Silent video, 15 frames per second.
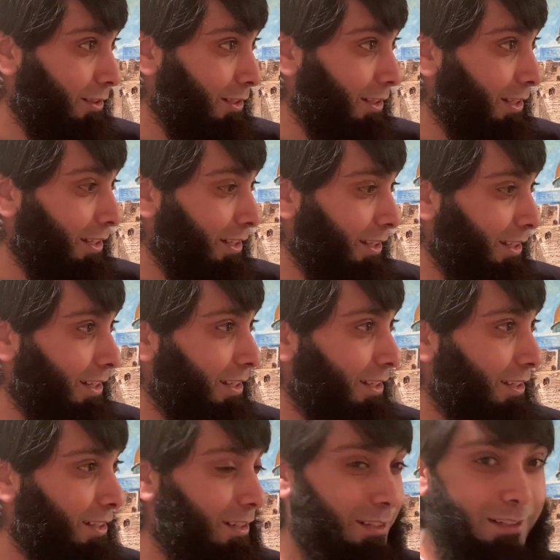listen to
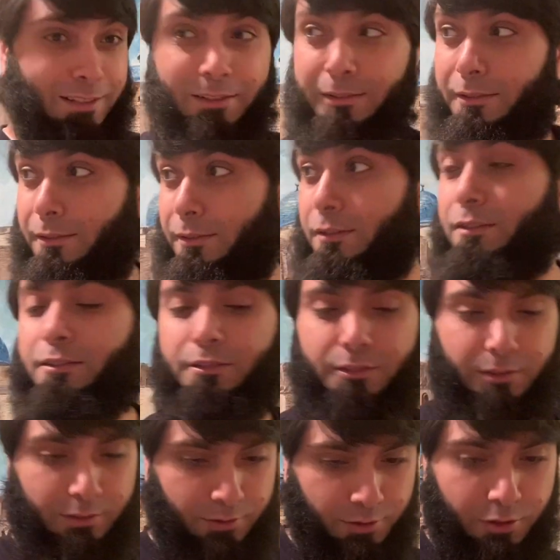Mama and the Baba.
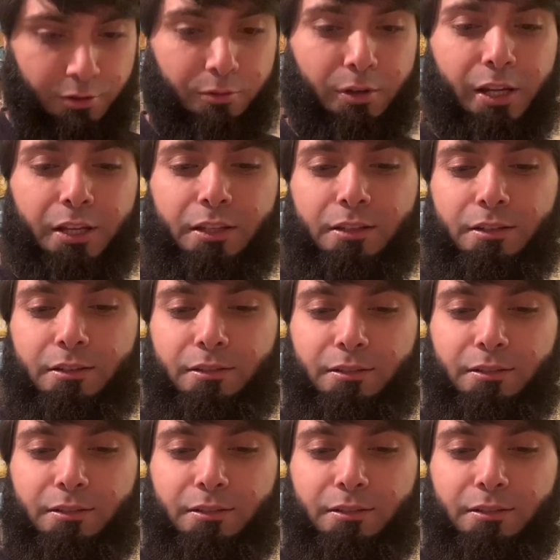You're right.